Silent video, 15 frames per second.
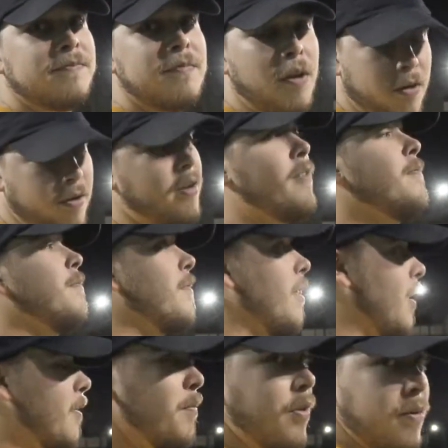All right,
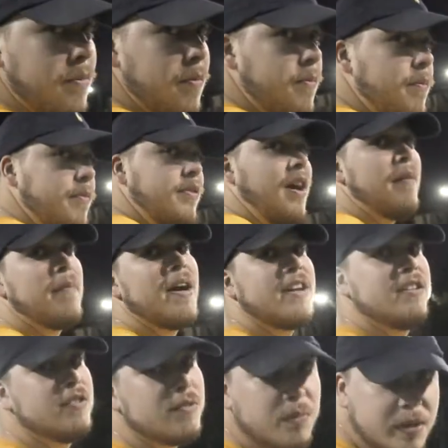I could probably, I
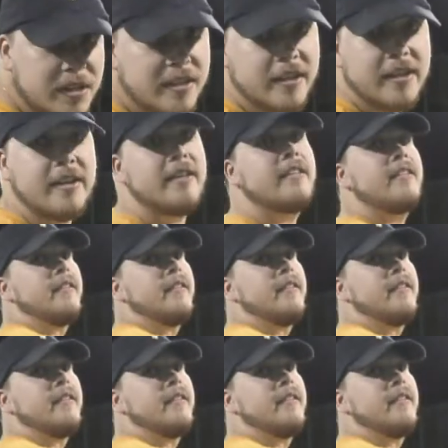might can swing that.